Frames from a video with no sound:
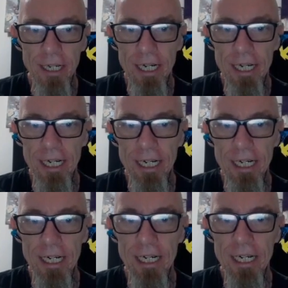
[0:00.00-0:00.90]

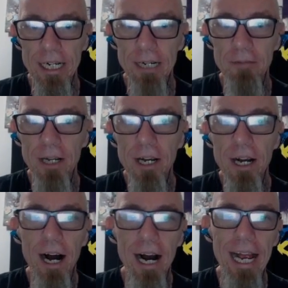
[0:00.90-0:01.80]
I
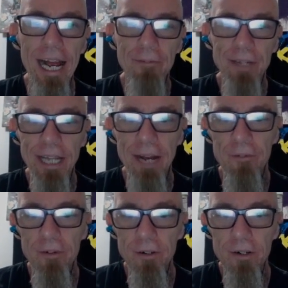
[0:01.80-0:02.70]
have
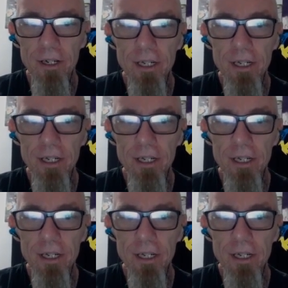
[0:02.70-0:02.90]
several